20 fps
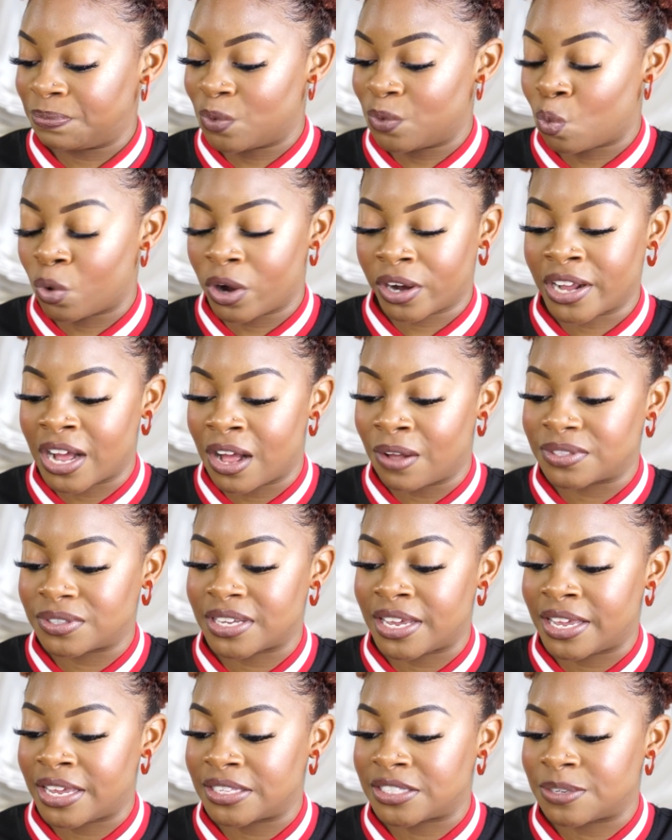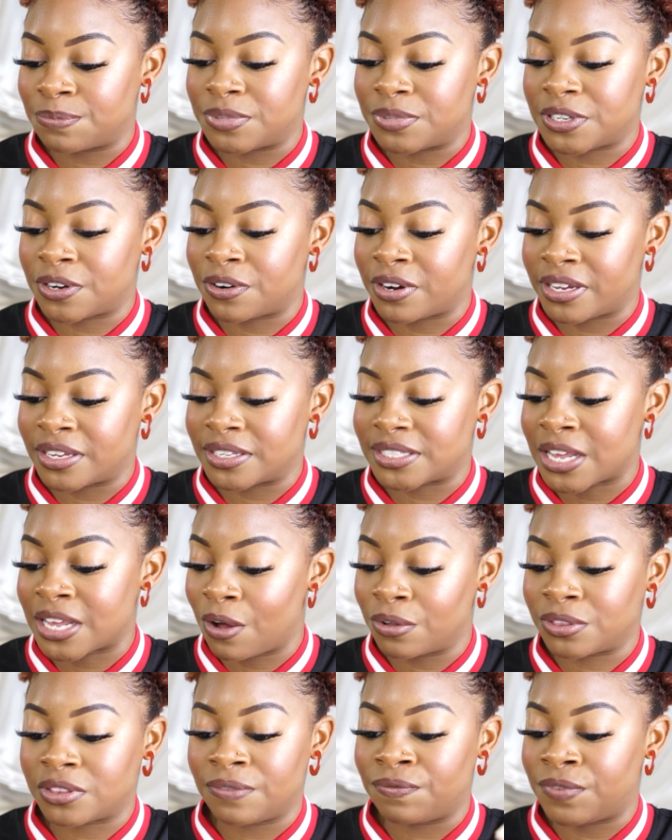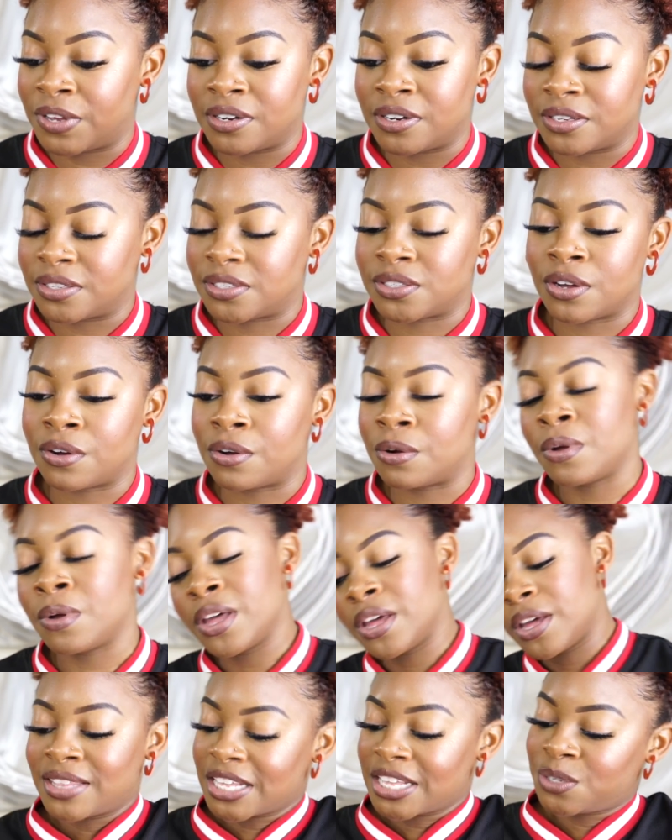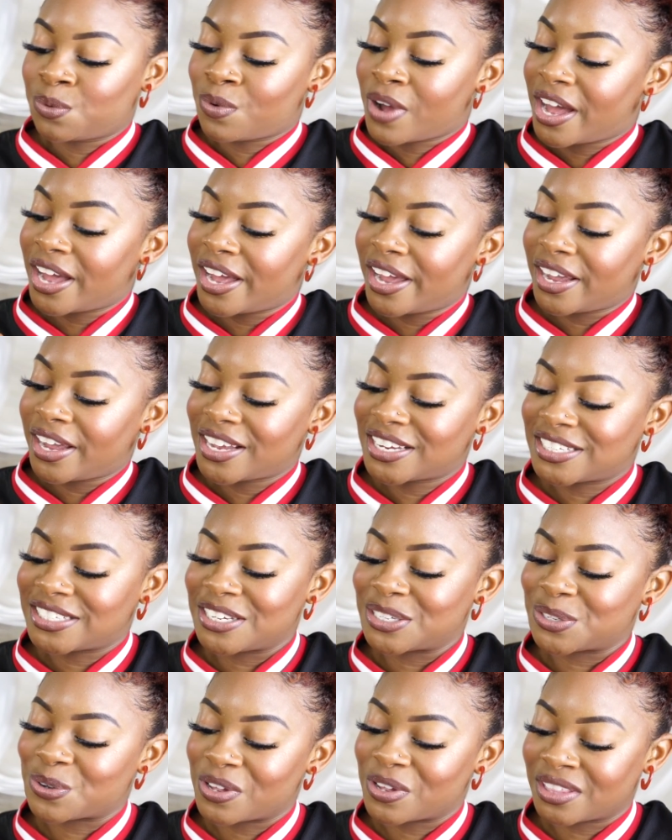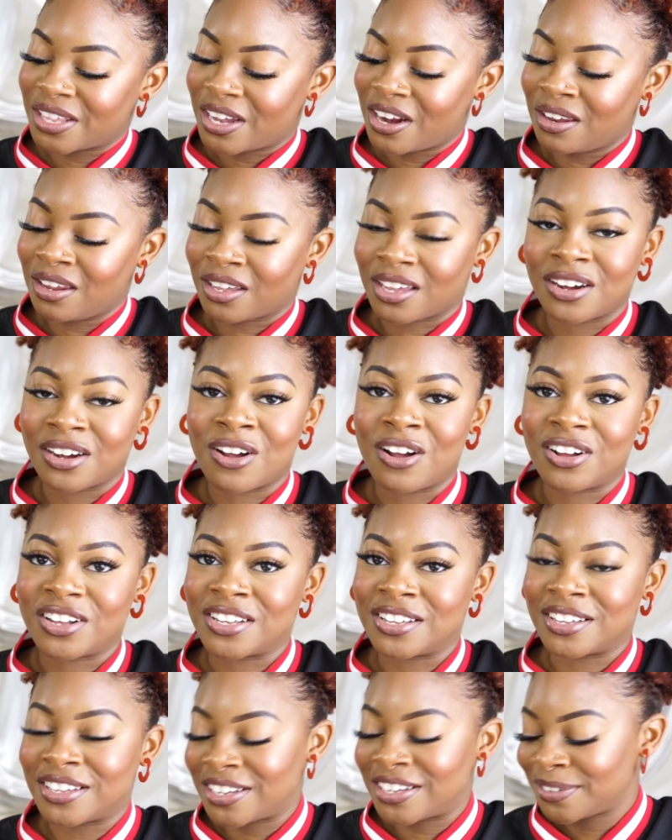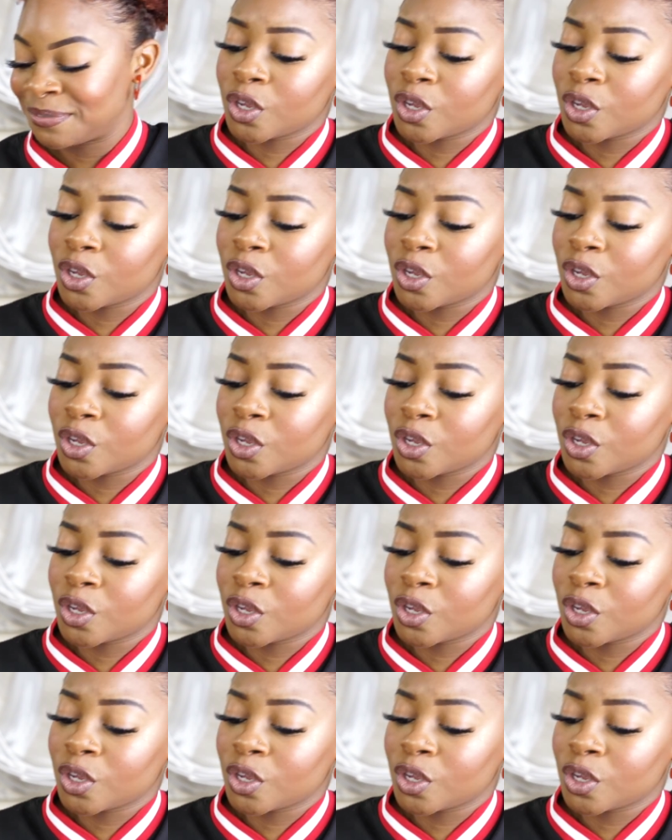workouts and some serious health and fitness. So that's why she's on there looking all good.